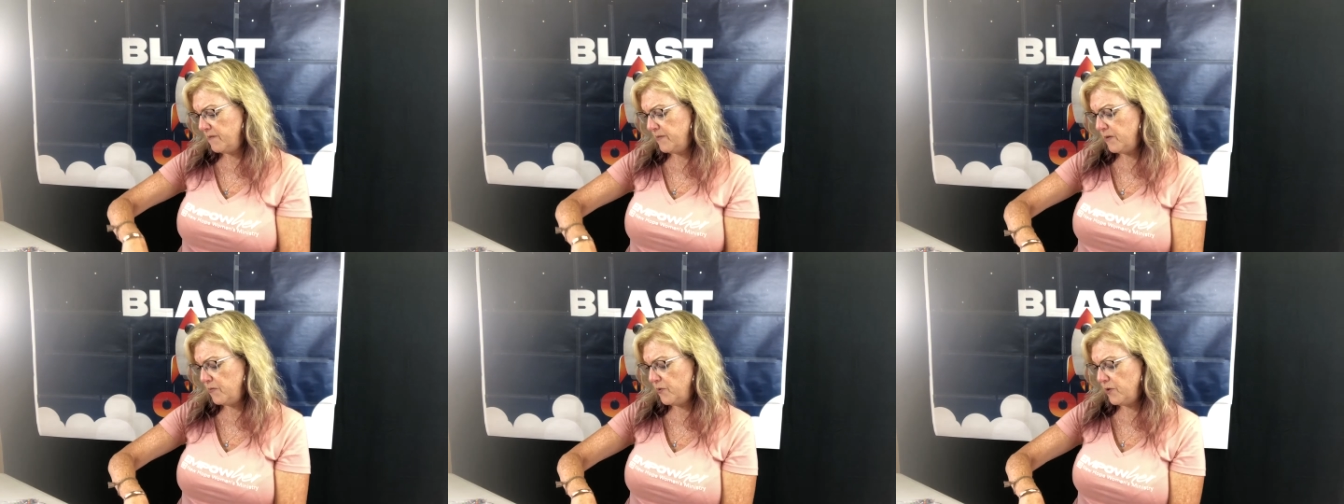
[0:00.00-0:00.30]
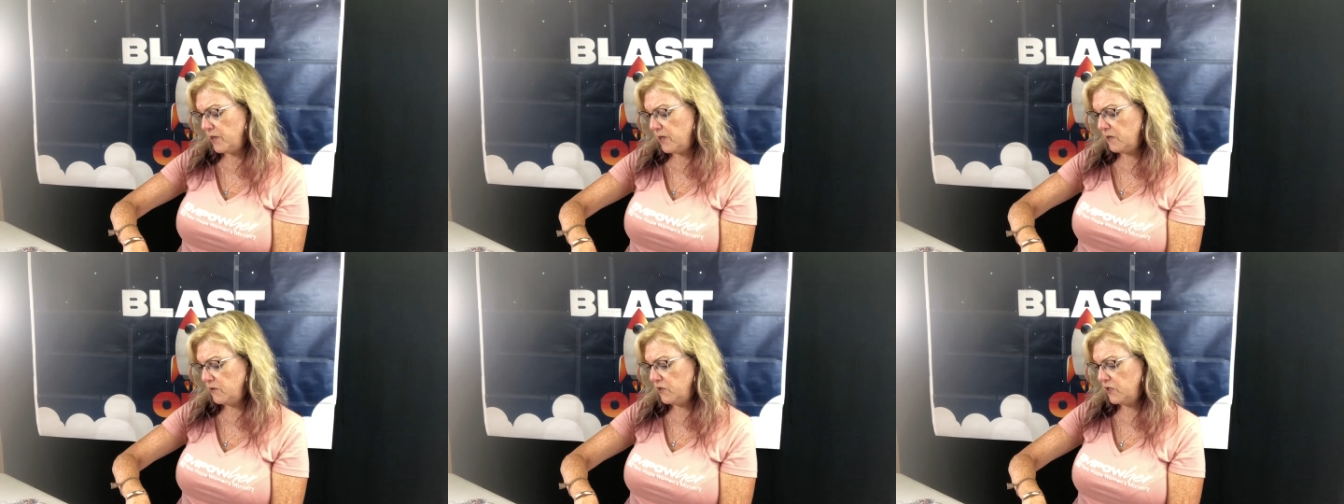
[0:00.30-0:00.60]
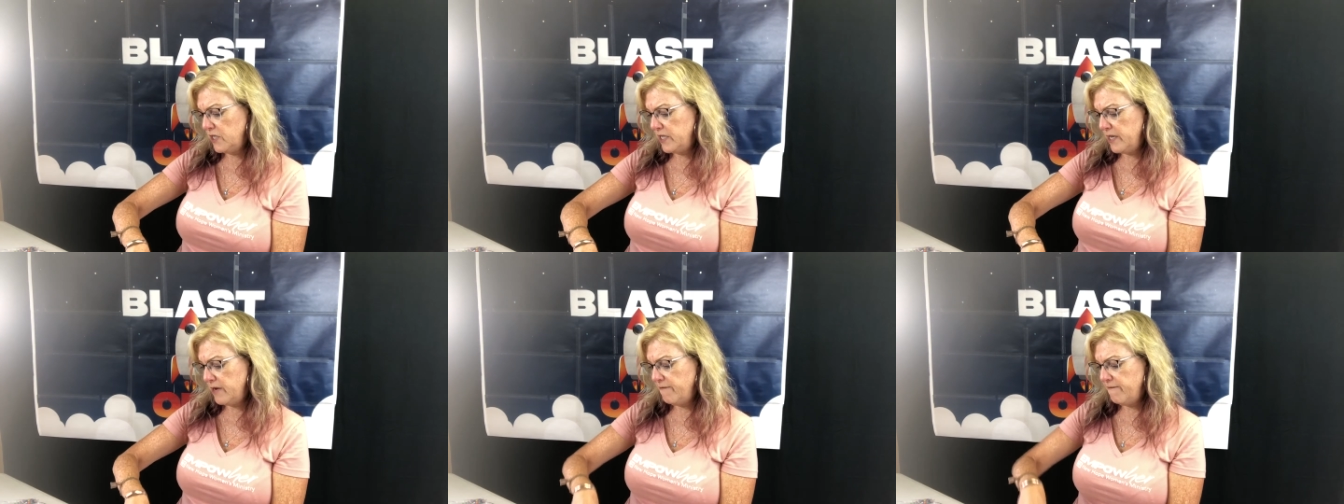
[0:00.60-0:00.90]
I'm gonna put
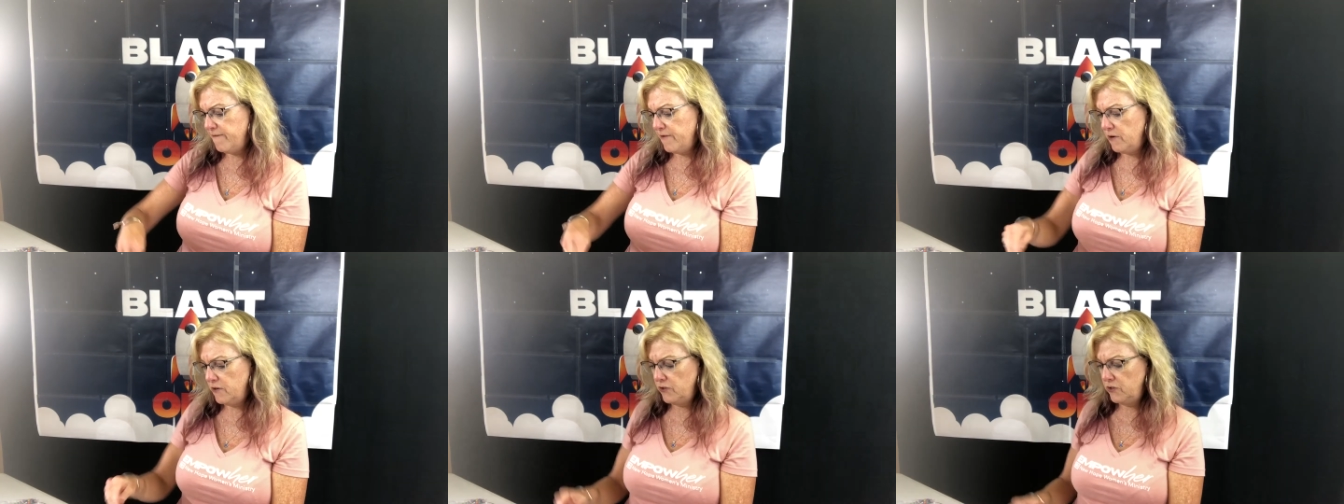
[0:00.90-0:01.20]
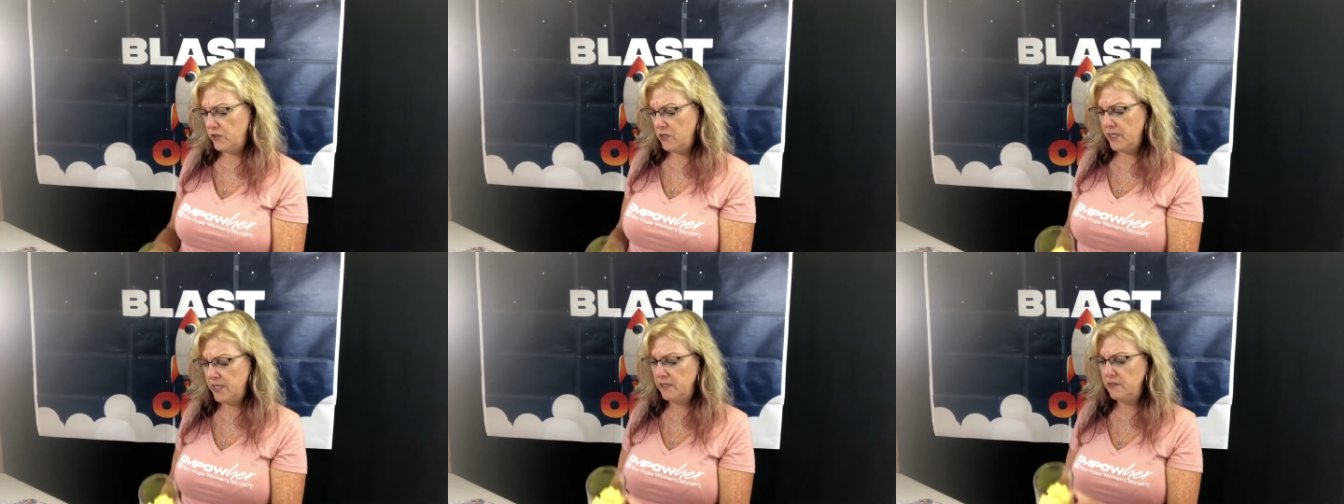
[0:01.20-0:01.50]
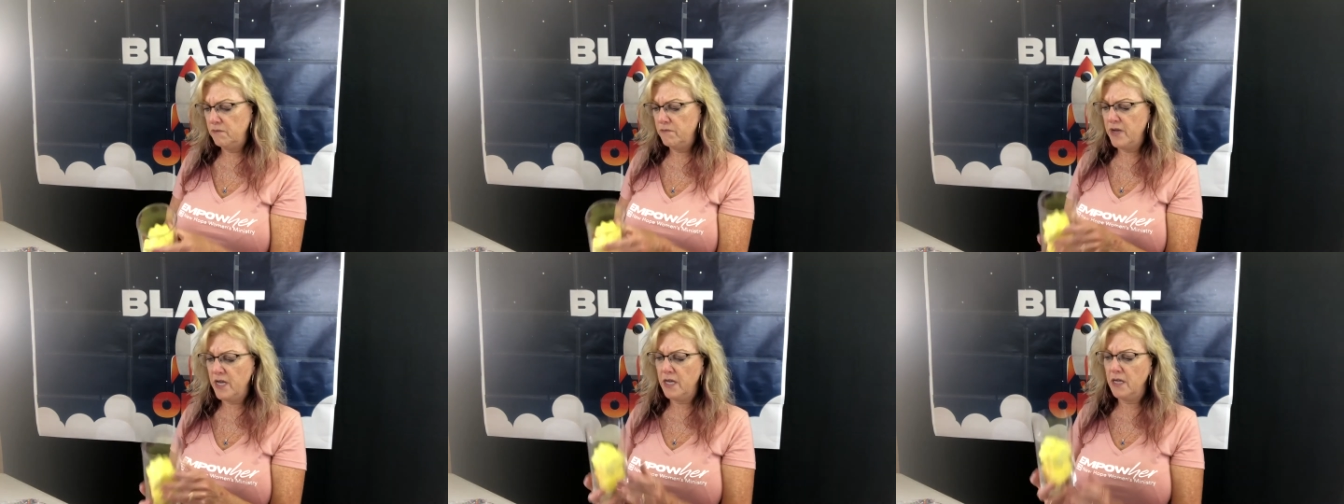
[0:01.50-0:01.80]
those in there first. So
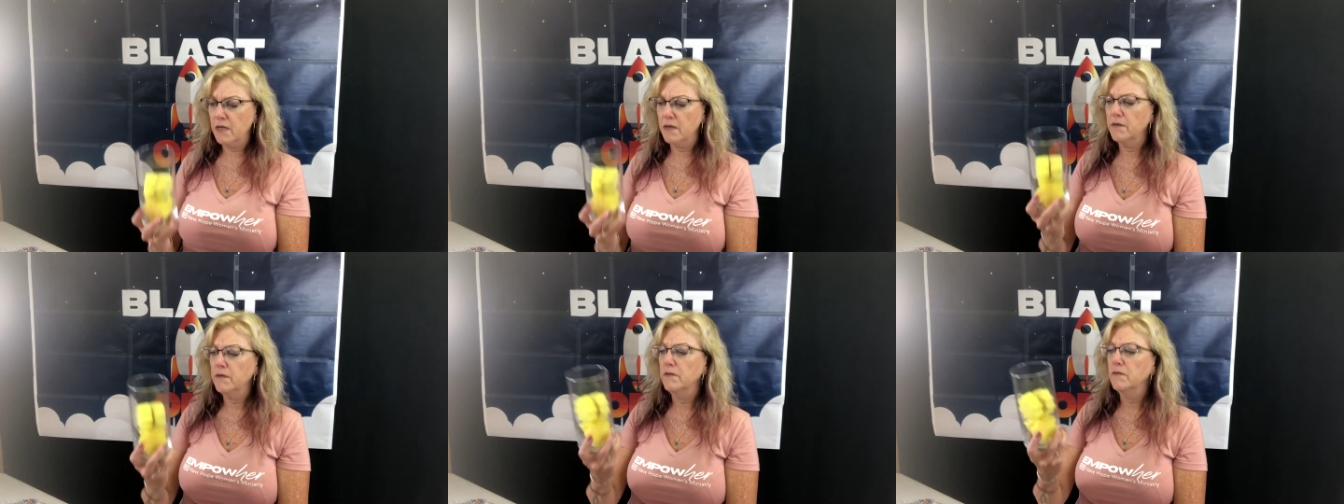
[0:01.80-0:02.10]
that's my